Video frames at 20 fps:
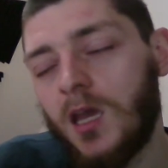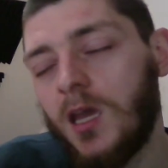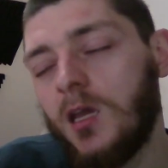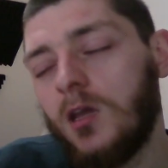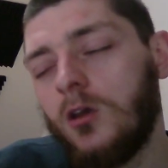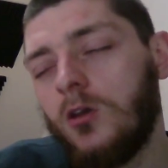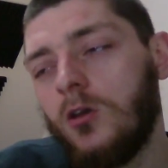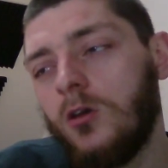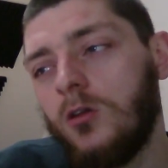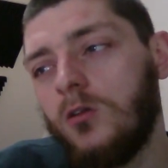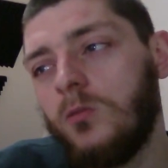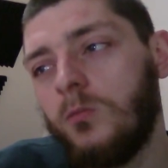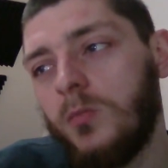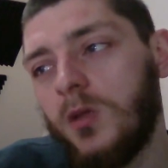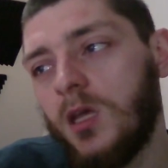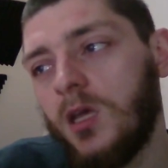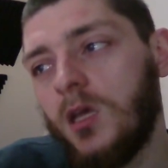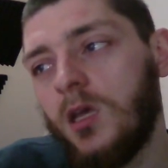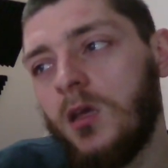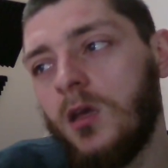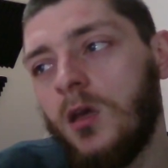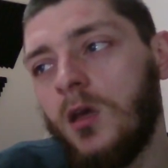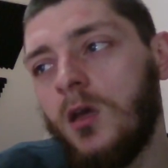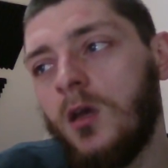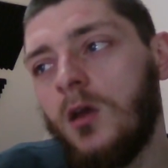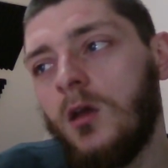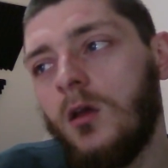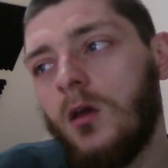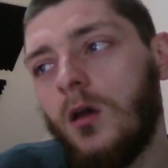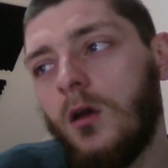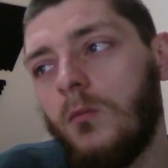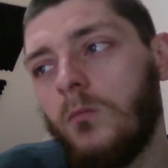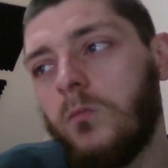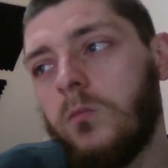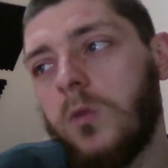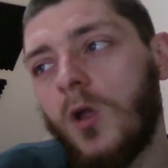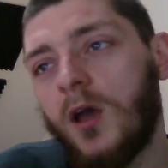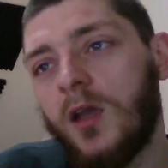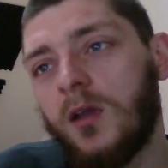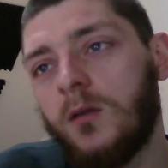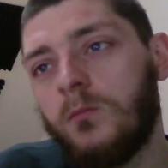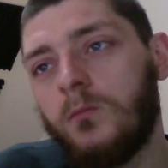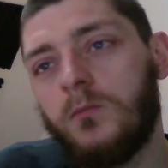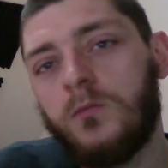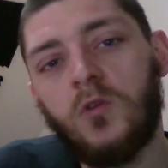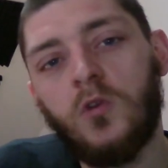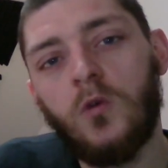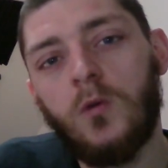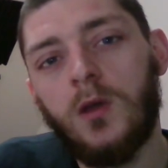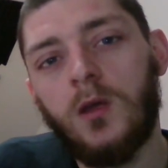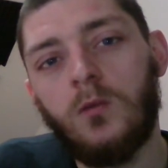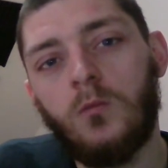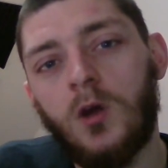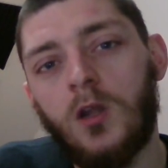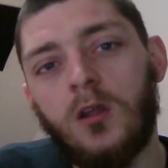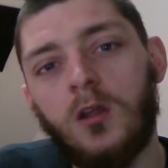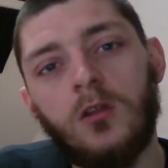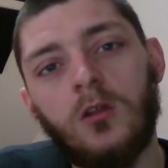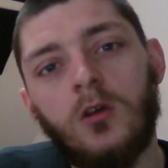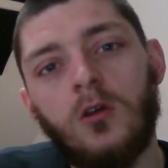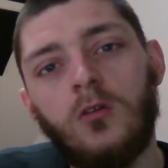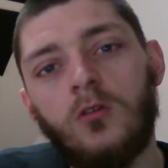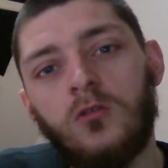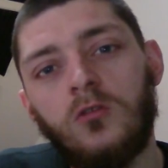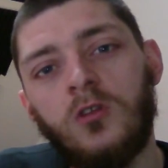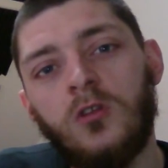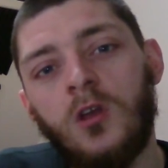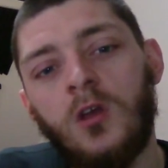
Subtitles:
It could be like doing one of those